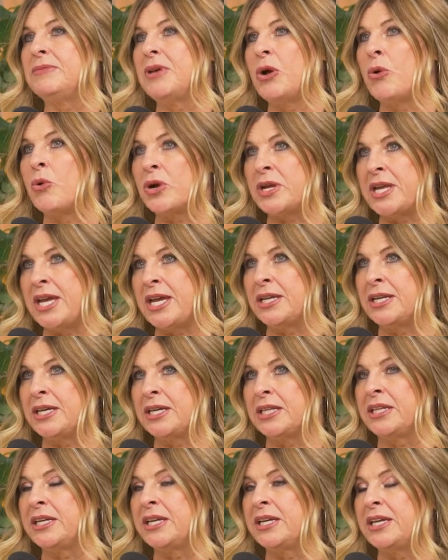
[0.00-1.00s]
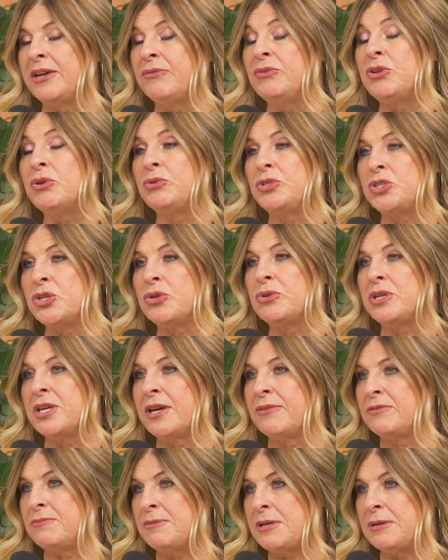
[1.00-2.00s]
organically, if you do
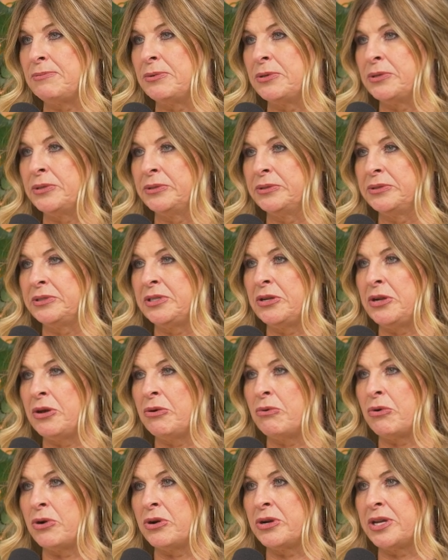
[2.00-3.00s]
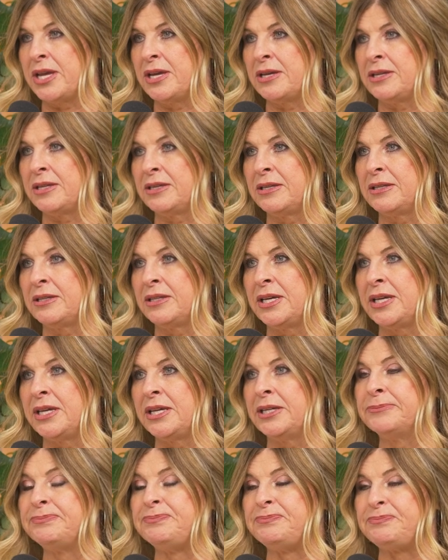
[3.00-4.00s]
gift people, you know, organically,
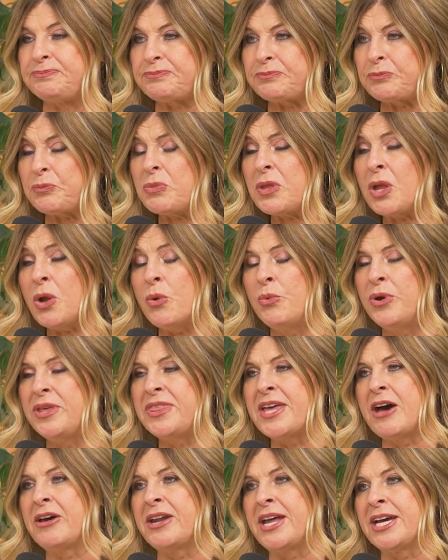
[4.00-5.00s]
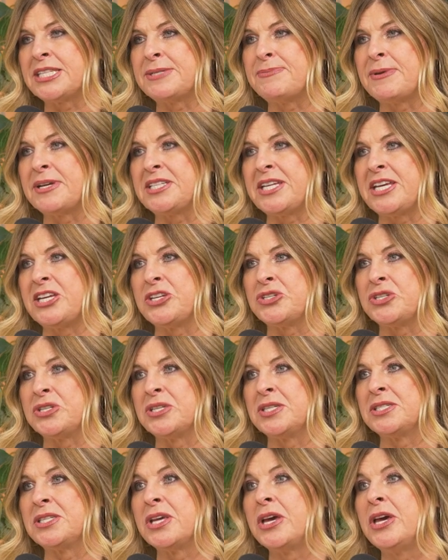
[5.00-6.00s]
mm-hmm without
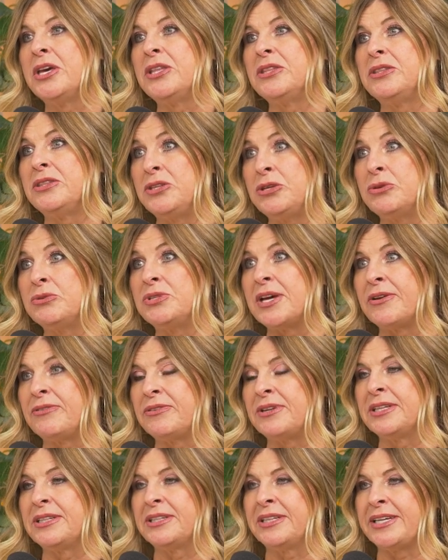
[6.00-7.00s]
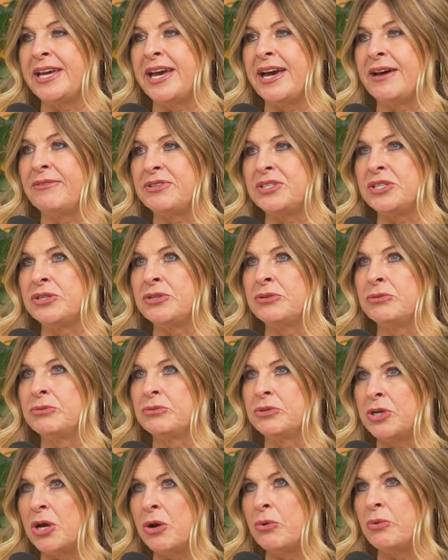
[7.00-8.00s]
expectations, you definitely have to
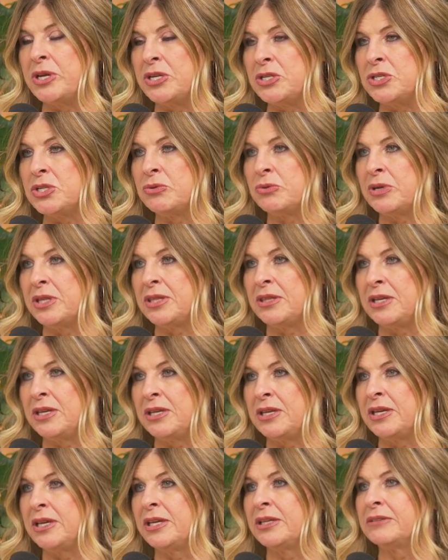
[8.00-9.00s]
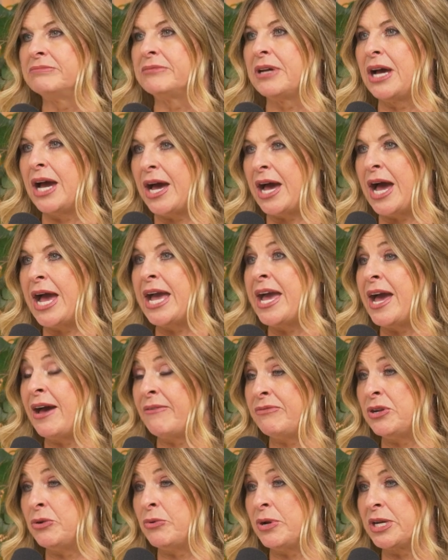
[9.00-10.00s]
go into it thinking, I
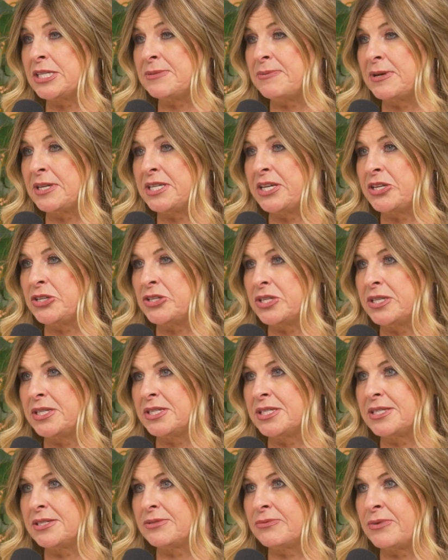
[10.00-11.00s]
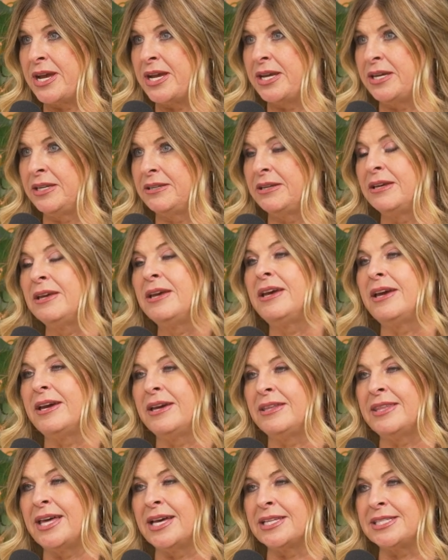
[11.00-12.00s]
have no expectations, right? right.
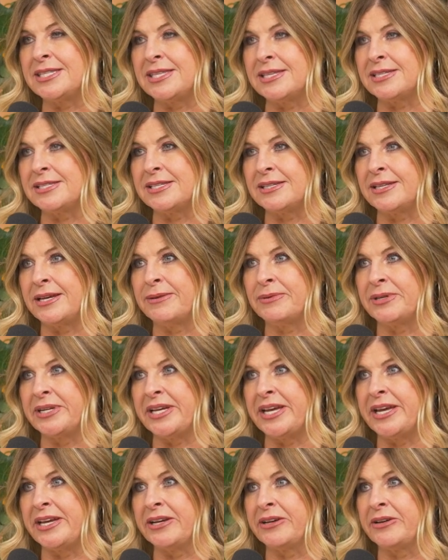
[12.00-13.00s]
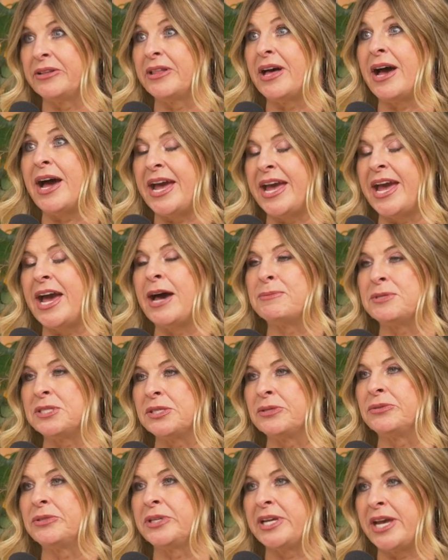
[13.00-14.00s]
And right. that's the celebrity angle. I
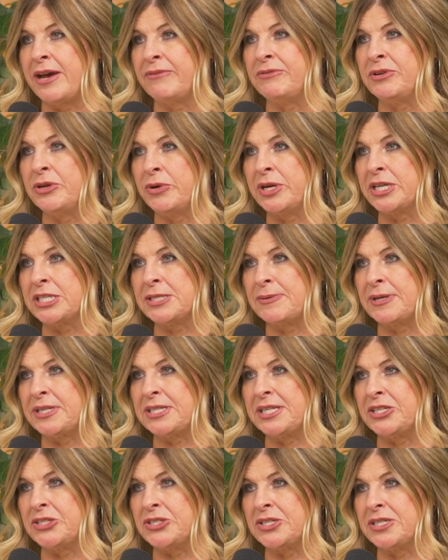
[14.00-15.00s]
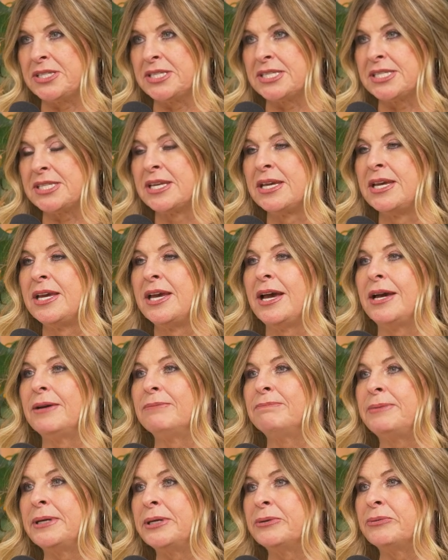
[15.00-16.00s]
absolutely have no expectations. Yeah.
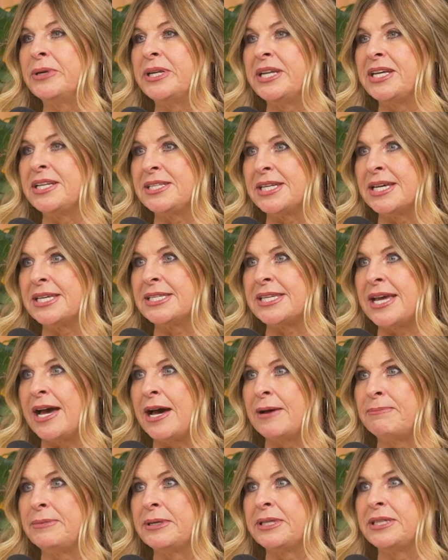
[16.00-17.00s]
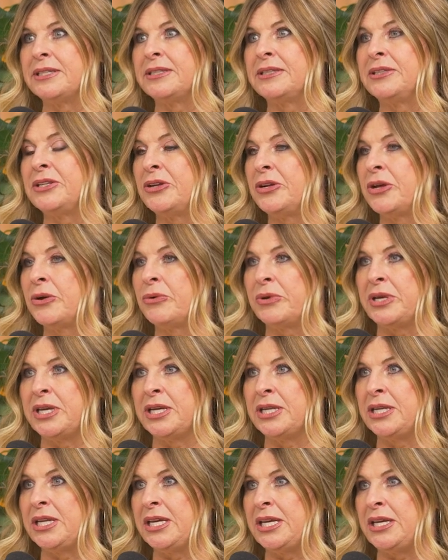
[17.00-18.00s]
But yeah. when it does happen, you know,
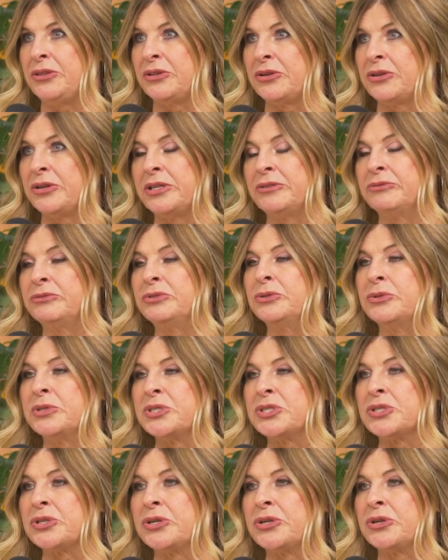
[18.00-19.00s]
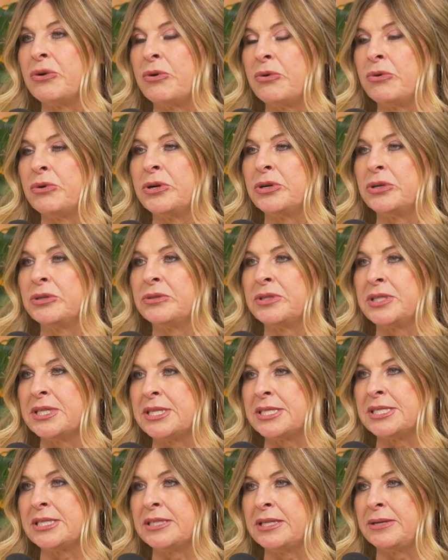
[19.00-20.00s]
in either influencer or the
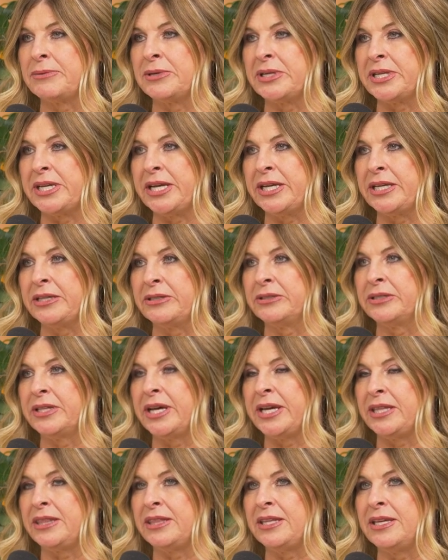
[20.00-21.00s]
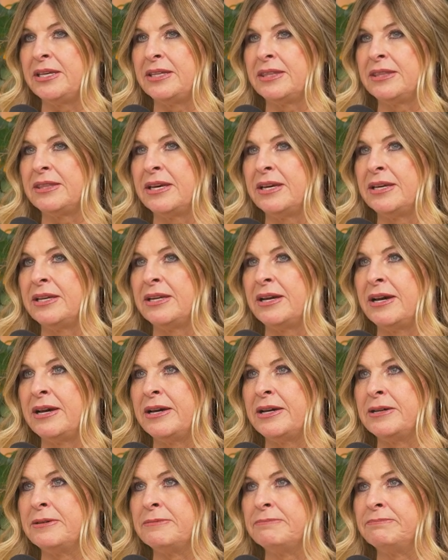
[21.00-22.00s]
celebrity angle, I think that
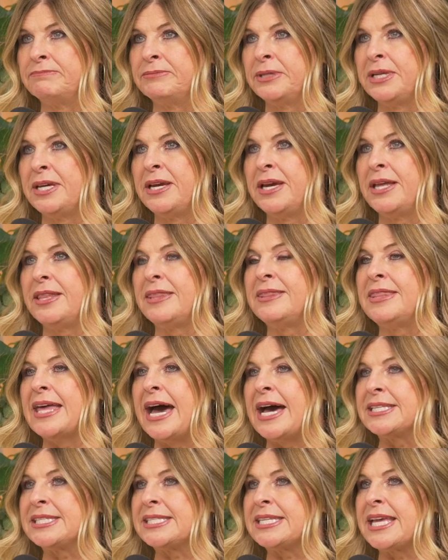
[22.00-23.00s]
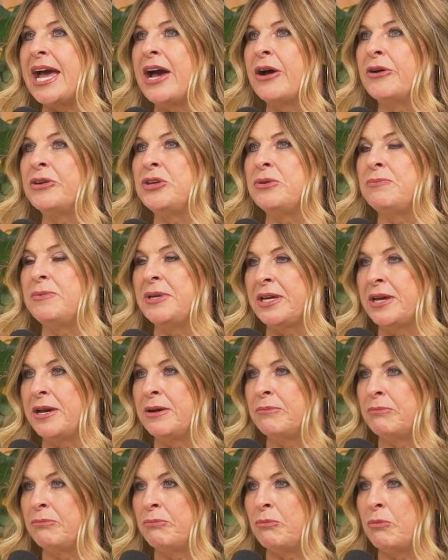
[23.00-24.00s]
um, that's how you
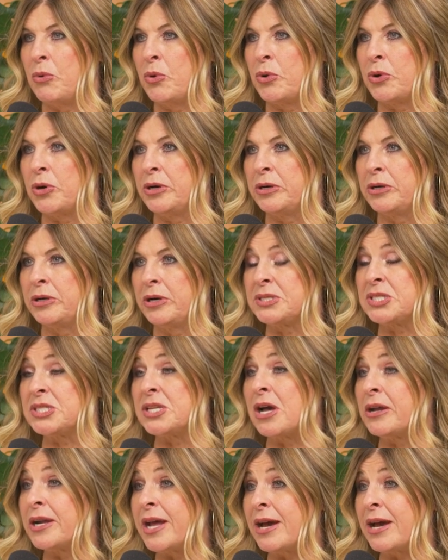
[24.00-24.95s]
become more sought